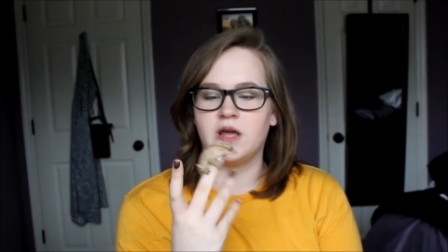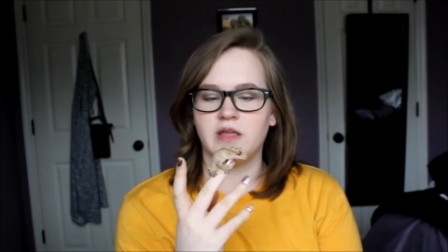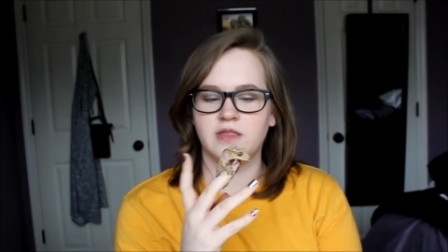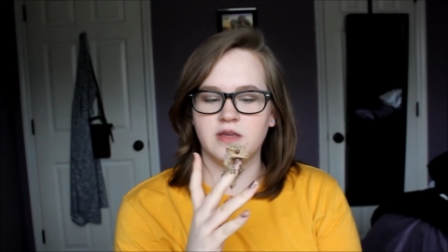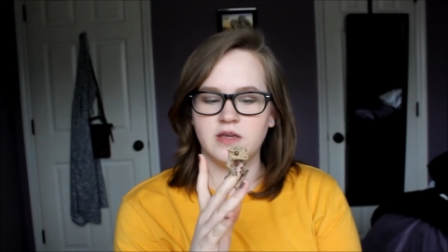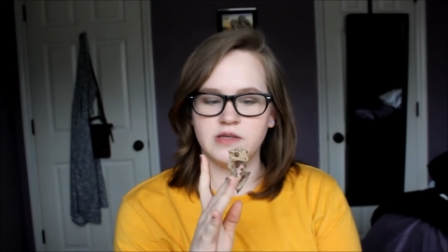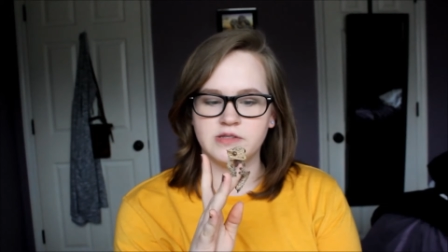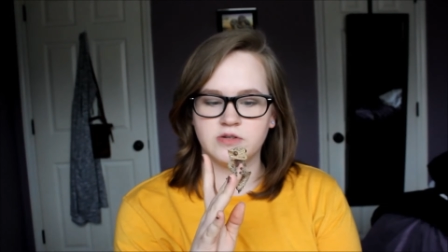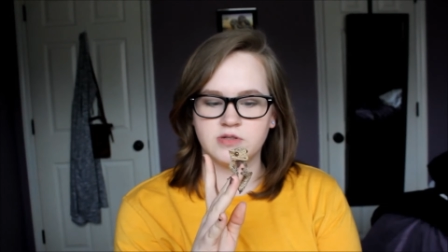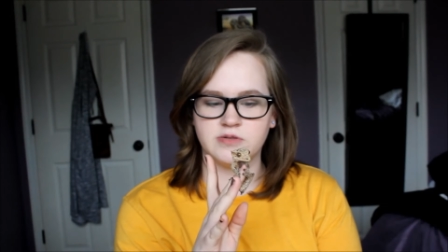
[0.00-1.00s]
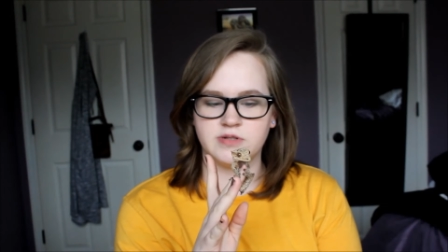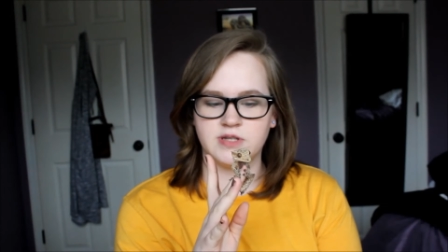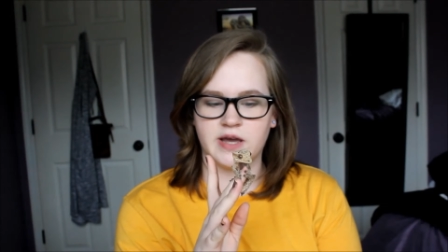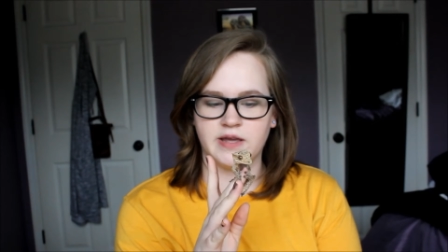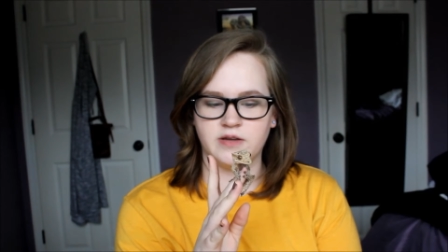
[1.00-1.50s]
I think he's also a
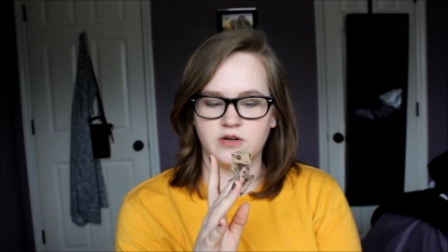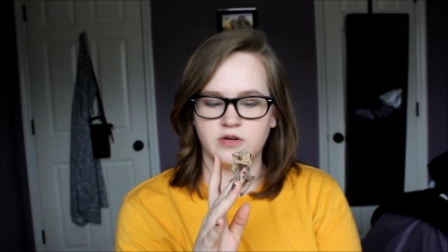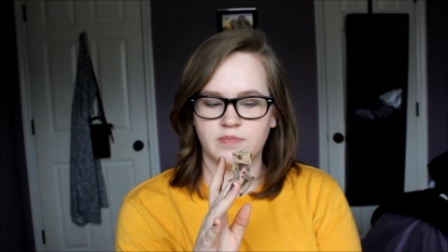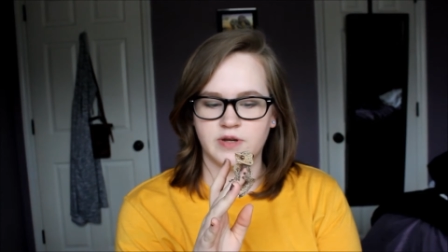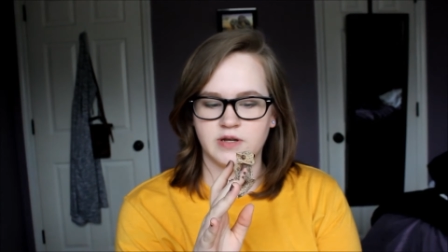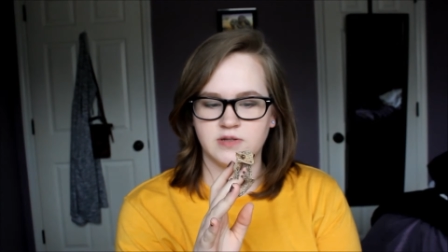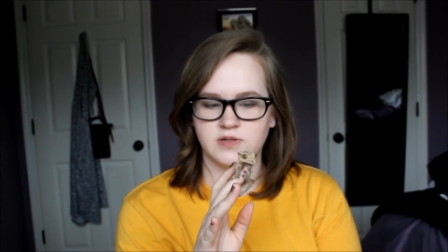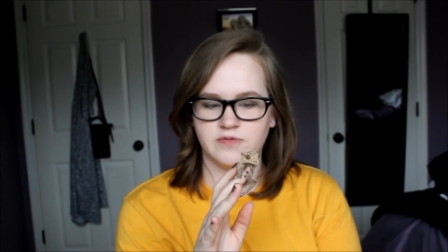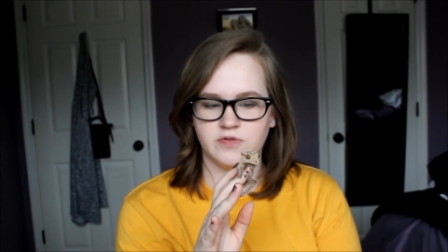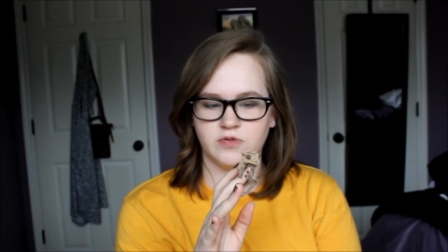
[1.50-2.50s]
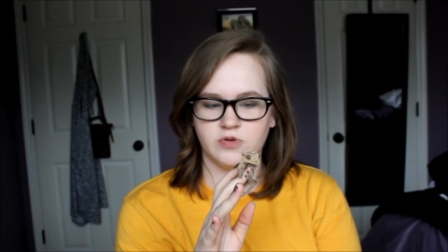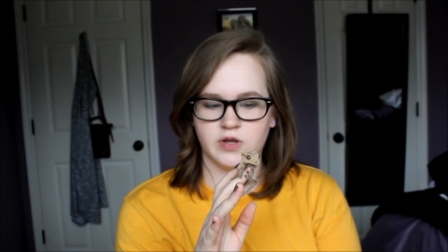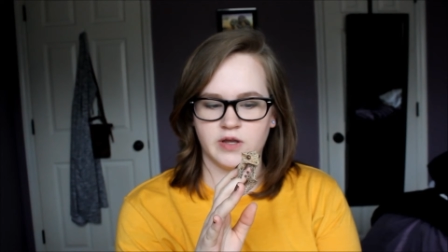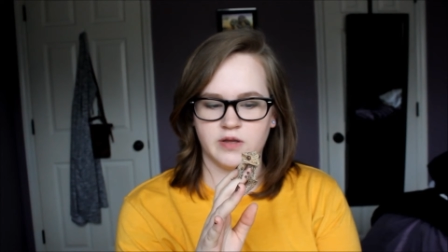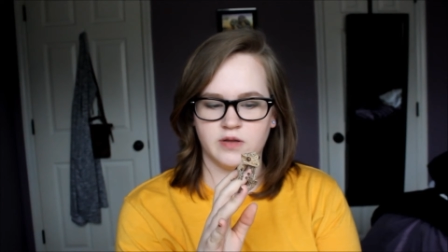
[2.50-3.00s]
tiger, because if you
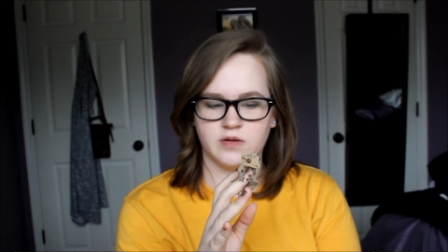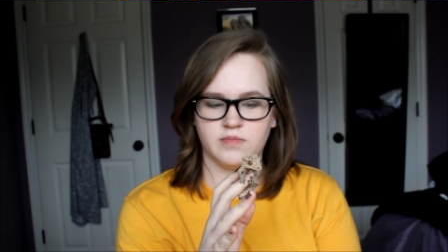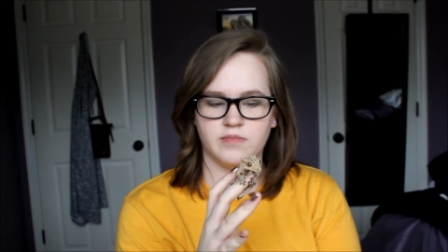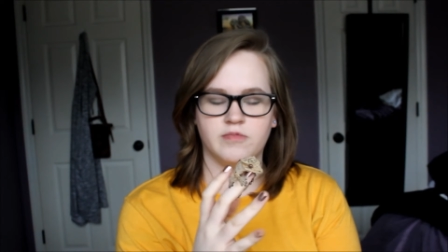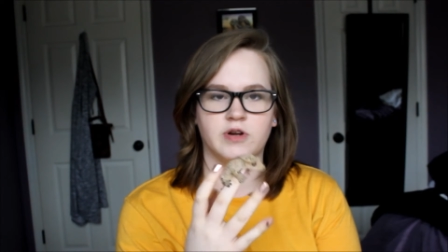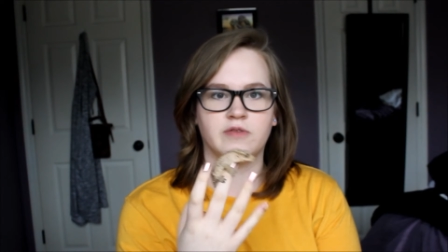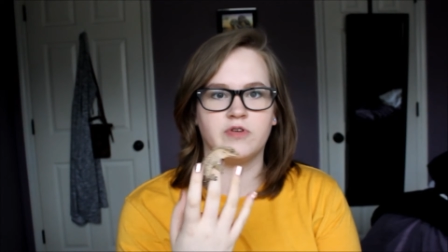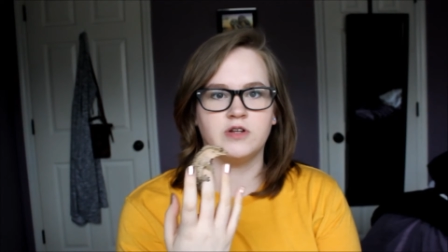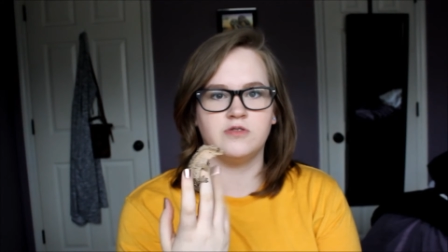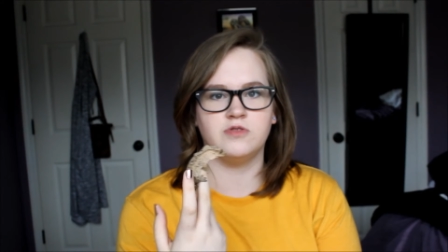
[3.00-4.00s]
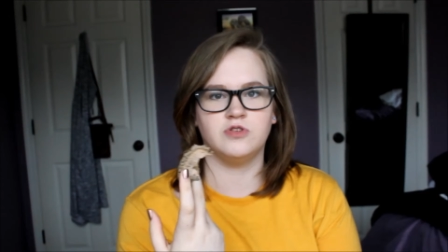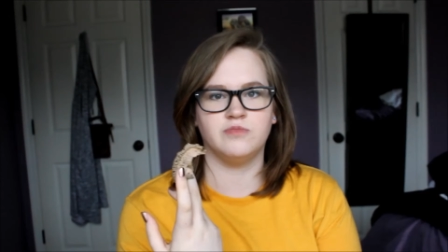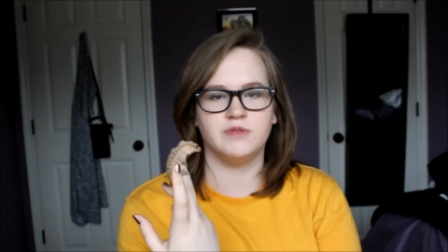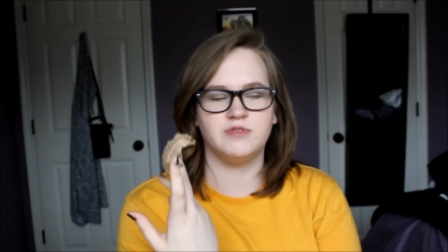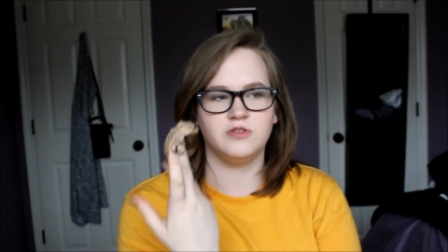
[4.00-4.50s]
look at him, whenever I do
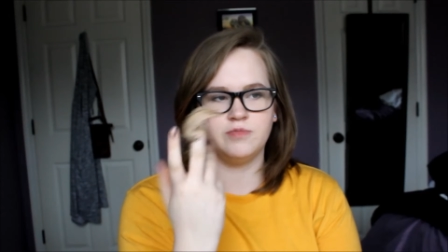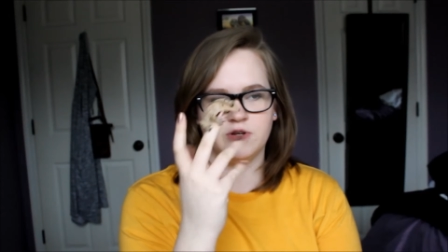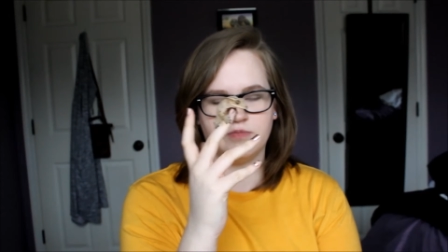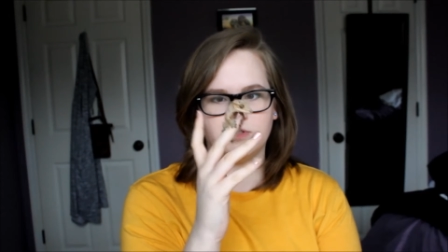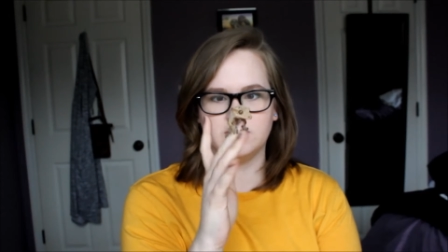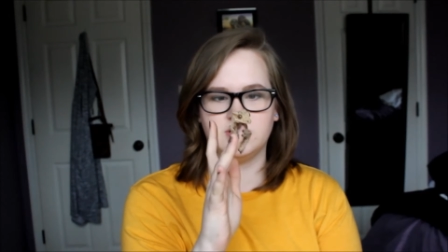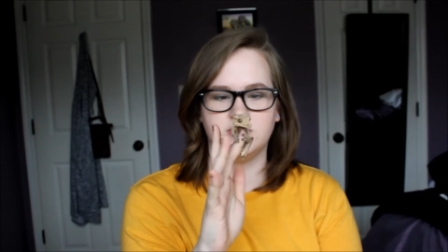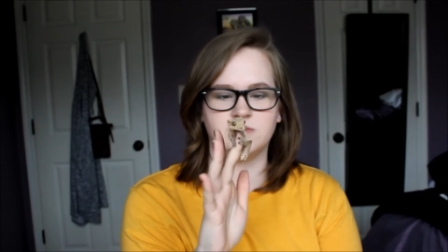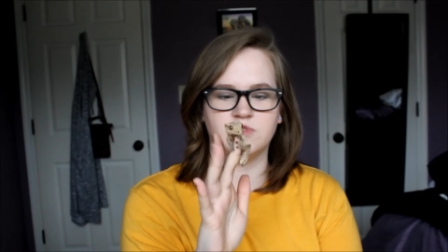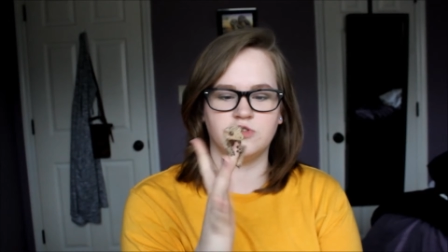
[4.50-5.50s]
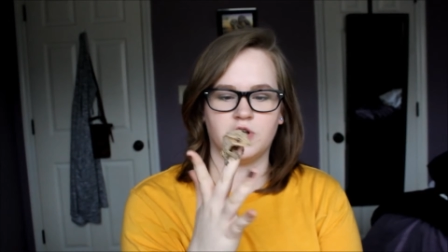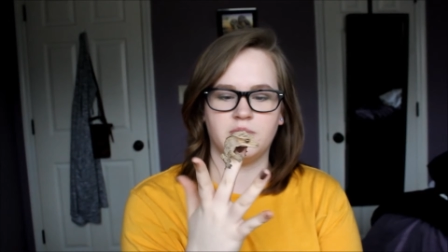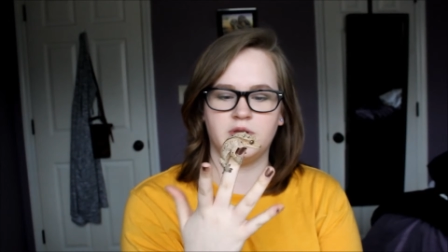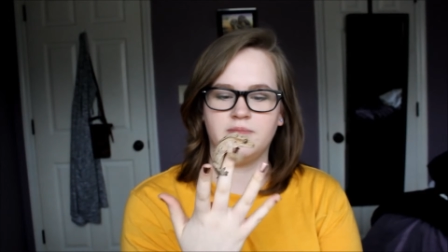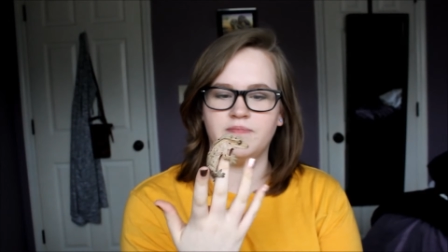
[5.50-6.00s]
zoom ups, you'll be able to see some
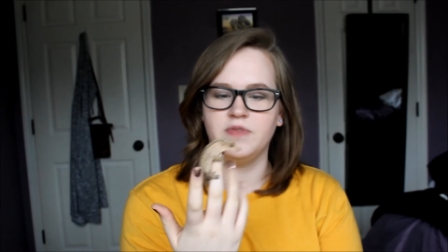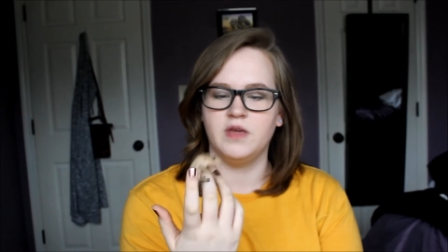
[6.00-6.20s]
striping.